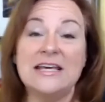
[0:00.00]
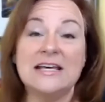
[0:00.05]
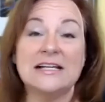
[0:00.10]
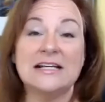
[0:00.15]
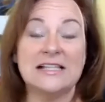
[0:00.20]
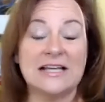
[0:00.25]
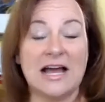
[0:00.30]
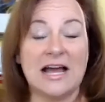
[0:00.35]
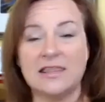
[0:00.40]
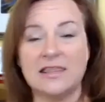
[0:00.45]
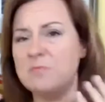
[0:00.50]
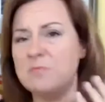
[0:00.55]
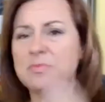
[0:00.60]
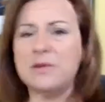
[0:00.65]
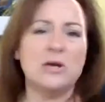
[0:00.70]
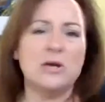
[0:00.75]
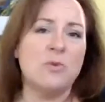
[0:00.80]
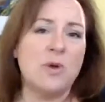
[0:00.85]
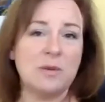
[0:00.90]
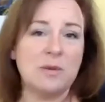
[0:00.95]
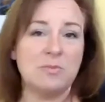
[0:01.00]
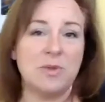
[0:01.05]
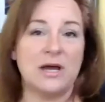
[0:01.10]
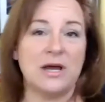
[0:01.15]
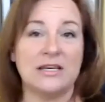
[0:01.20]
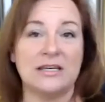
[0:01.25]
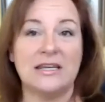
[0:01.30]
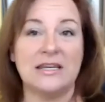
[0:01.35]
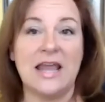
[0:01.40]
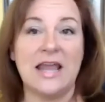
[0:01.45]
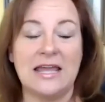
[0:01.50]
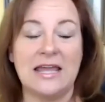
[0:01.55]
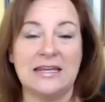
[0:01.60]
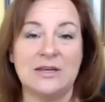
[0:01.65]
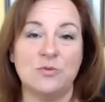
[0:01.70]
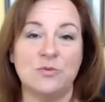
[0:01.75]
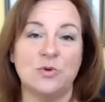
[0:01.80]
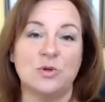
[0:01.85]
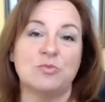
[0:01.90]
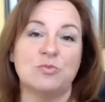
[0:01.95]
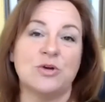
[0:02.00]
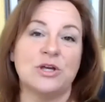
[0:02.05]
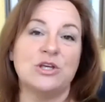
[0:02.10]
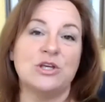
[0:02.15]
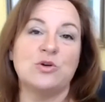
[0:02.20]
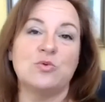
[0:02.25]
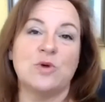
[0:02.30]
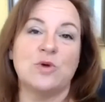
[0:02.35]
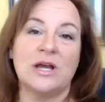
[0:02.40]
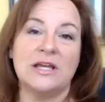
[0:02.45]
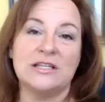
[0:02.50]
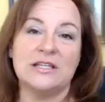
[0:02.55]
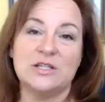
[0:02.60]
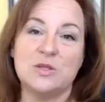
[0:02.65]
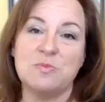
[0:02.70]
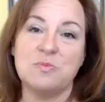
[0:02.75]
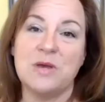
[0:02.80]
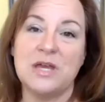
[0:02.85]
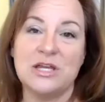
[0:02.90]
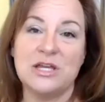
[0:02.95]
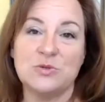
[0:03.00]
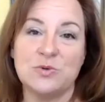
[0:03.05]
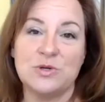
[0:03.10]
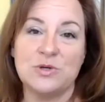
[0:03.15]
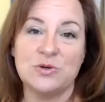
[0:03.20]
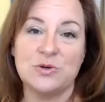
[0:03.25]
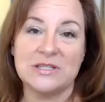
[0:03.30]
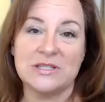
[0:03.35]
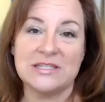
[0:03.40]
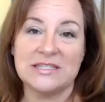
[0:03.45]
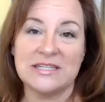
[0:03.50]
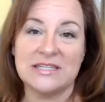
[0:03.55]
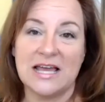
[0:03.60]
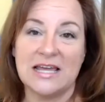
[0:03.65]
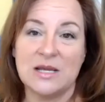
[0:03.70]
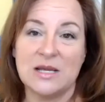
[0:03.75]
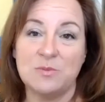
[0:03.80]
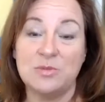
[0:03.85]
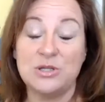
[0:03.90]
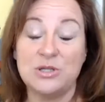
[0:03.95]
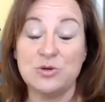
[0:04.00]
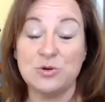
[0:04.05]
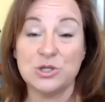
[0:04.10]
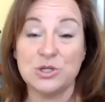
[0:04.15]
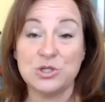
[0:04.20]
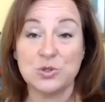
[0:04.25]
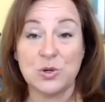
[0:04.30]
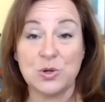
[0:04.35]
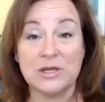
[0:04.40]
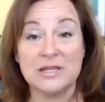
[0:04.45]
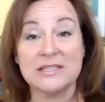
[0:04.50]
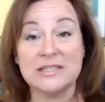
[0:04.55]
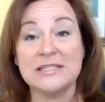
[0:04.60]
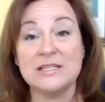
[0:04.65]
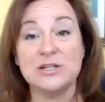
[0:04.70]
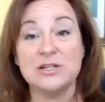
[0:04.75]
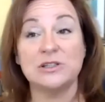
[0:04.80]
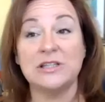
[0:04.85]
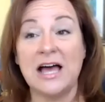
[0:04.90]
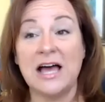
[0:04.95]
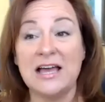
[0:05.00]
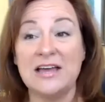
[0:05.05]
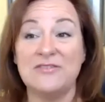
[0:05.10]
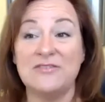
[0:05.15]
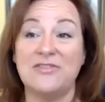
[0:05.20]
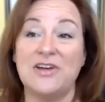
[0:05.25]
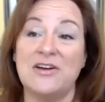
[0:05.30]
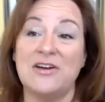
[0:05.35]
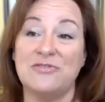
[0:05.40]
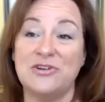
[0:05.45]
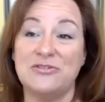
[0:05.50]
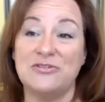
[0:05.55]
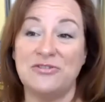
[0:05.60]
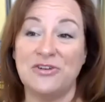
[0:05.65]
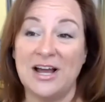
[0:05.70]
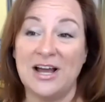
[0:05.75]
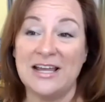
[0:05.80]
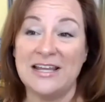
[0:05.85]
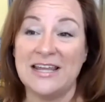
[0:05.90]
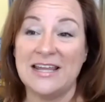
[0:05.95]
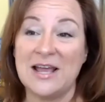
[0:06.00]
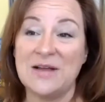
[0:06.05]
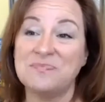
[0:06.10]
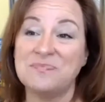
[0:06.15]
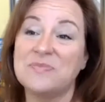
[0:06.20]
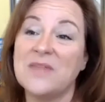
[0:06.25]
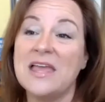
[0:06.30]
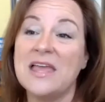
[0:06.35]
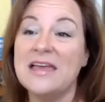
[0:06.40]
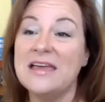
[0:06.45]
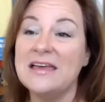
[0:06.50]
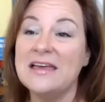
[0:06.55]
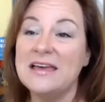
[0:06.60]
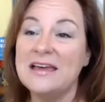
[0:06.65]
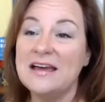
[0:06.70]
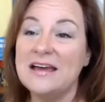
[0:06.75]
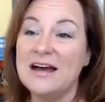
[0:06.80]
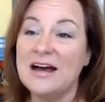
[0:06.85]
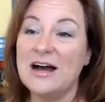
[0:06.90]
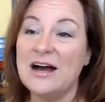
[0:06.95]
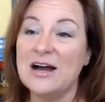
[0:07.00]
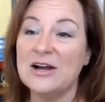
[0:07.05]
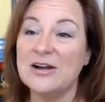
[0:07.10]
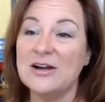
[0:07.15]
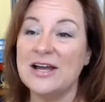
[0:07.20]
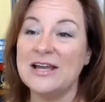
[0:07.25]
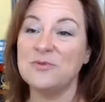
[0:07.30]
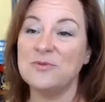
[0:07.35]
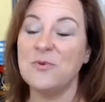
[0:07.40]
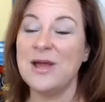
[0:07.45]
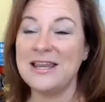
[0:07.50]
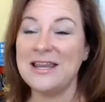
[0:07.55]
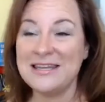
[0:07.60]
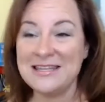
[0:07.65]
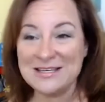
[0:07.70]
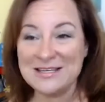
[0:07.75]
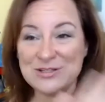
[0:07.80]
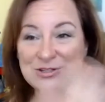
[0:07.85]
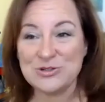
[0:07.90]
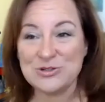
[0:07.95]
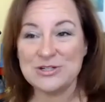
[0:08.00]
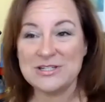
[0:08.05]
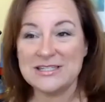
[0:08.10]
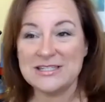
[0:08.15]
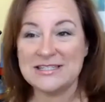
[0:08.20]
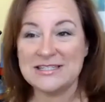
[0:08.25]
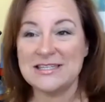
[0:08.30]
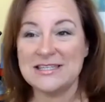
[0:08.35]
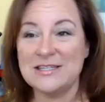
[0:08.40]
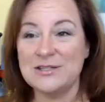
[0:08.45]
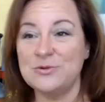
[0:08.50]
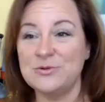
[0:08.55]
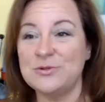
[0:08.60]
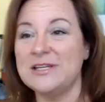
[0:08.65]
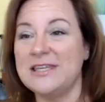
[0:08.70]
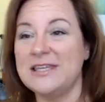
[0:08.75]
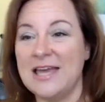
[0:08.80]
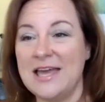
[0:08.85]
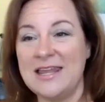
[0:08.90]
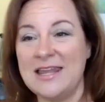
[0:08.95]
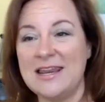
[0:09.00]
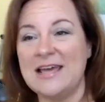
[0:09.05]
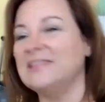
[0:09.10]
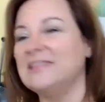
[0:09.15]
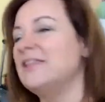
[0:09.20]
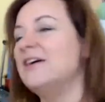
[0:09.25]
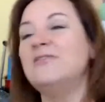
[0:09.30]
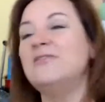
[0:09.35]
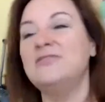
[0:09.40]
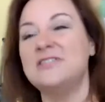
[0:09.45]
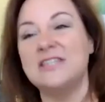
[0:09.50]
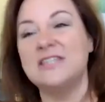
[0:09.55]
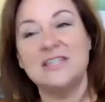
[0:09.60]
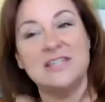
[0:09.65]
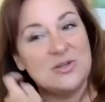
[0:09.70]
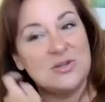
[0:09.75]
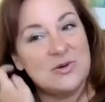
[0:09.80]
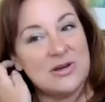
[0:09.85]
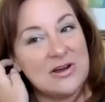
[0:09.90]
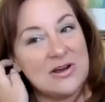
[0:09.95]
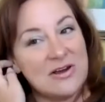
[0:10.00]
click on the big red button, and it will bring you right to the page where you can sign up and you can join us here live every Friday. All right, Wendy, it's good to see you again. I love seeing you here